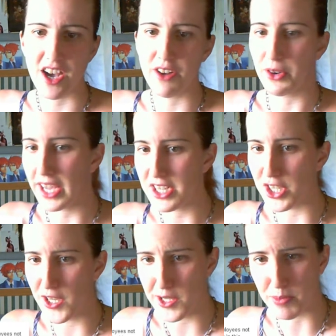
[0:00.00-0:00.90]

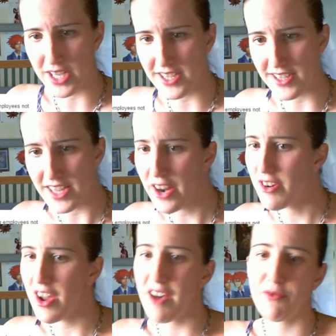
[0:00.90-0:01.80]
congregation as places that are
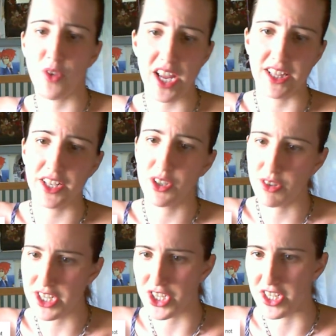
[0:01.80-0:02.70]
not friendly to
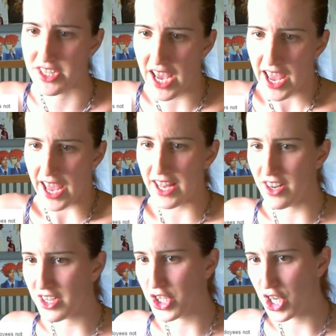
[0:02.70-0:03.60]
Christians and
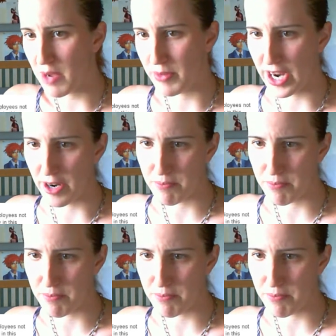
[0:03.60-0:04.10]
not to shop there.